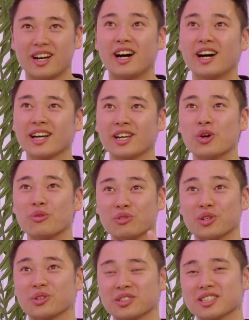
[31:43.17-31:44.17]
I
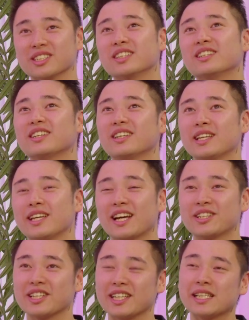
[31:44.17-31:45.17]
overlooked it. He
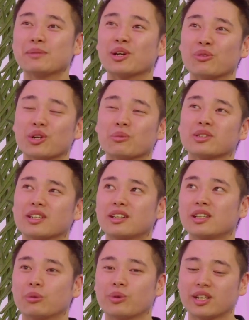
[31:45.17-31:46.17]
actually emailed Rome and said,
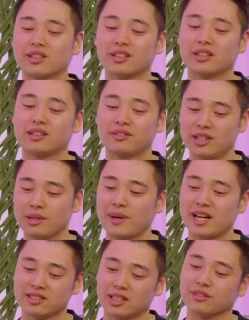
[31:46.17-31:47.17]
"Oh, we're gonna develop
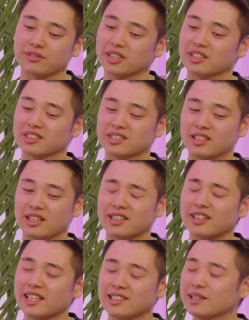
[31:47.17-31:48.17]
our site first, and
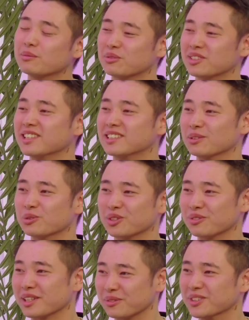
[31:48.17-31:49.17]
then 18 months later we'll
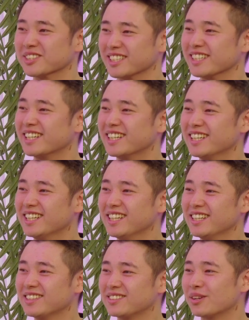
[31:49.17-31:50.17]
develop your site."
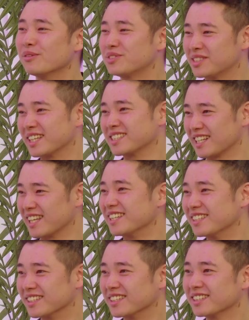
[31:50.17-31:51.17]
So obviously, as a
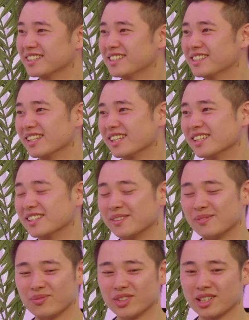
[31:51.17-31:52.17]
lender, you're
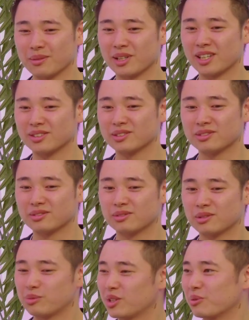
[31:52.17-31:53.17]
gonna be like,
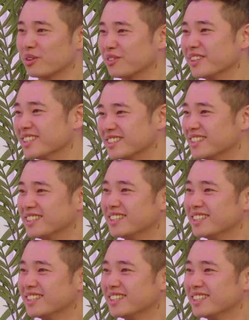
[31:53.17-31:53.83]
well, "We don't want to fund this then."